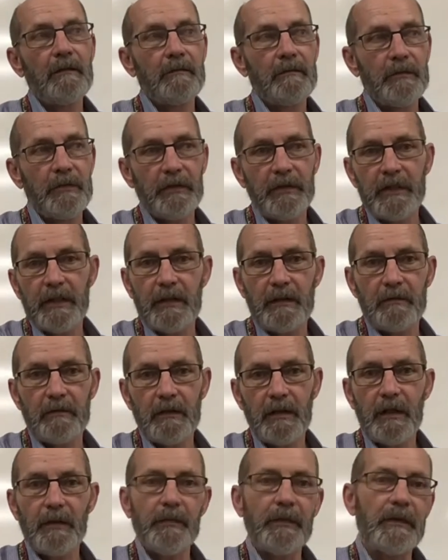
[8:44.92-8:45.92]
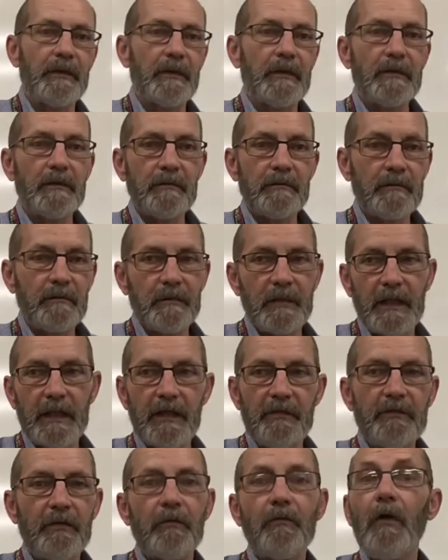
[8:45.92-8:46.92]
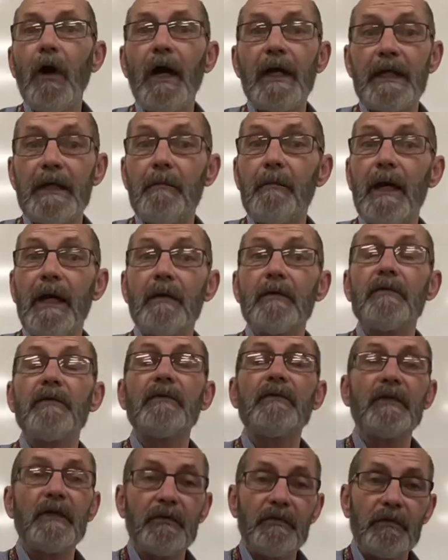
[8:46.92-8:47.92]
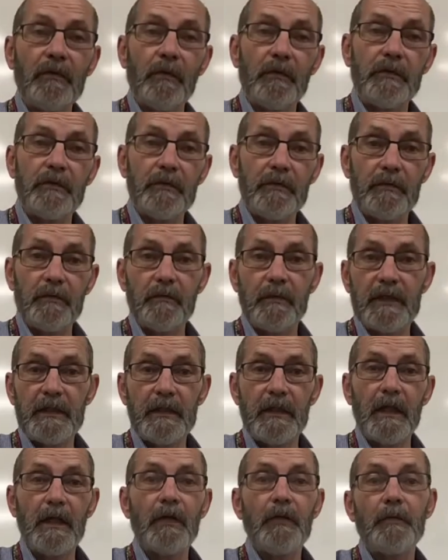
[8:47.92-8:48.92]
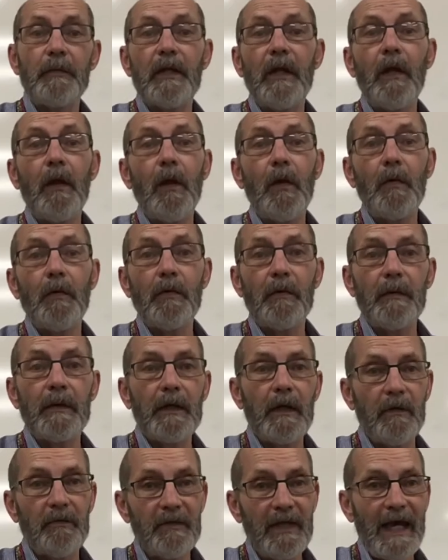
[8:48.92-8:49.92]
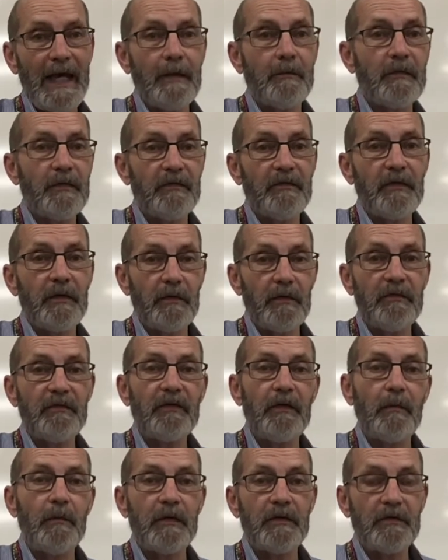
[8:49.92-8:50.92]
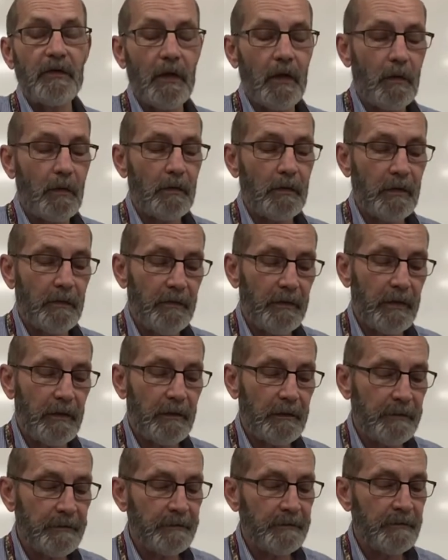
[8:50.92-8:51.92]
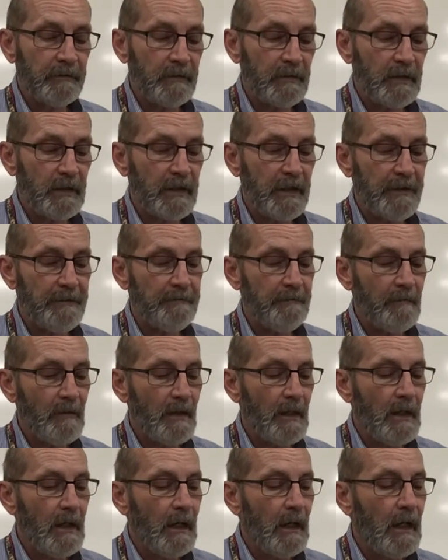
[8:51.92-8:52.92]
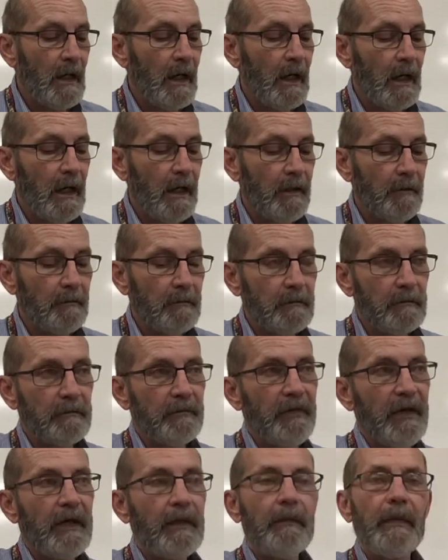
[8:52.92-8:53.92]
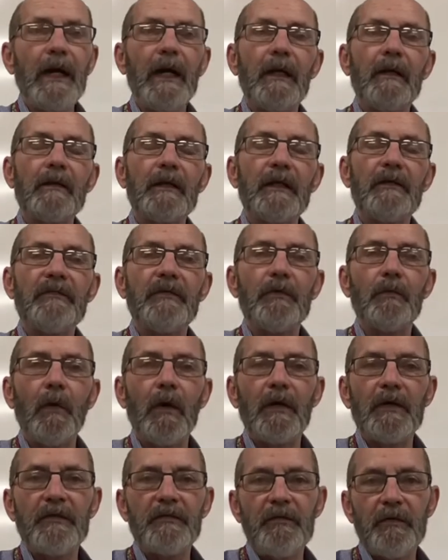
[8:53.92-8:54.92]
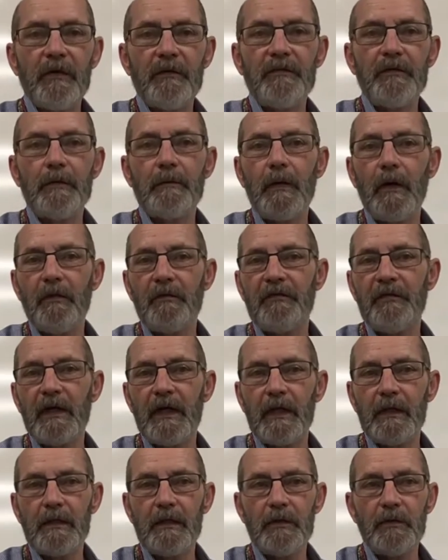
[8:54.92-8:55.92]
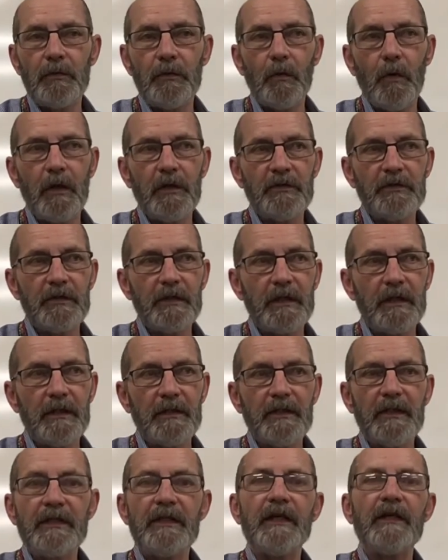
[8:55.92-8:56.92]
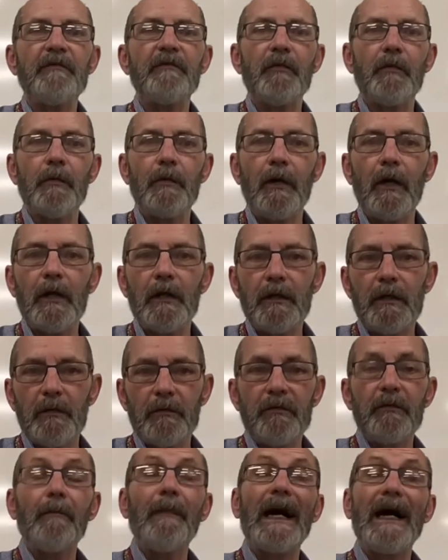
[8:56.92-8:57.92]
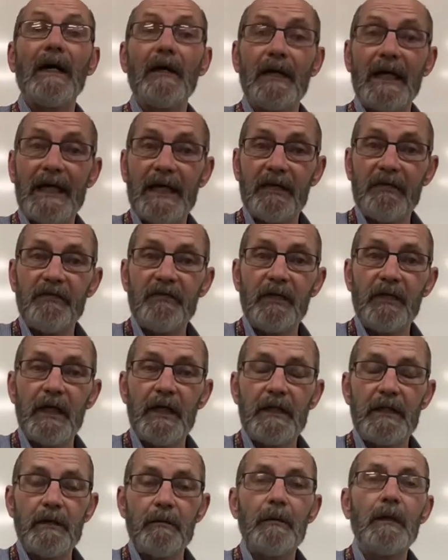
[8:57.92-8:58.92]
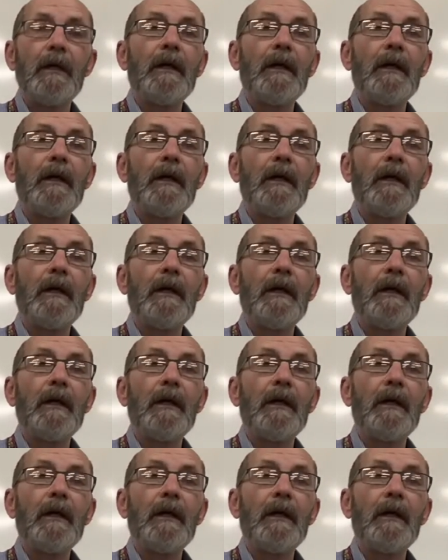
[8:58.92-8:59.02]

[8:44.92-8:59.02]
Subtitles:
You get up in the Rocky Mountains, it's going to be a little bit lower because the atmosphere is so much lower up there, okay? Think about if you're a football fan and you watch the Denver Broncos, a Mile High Stadium.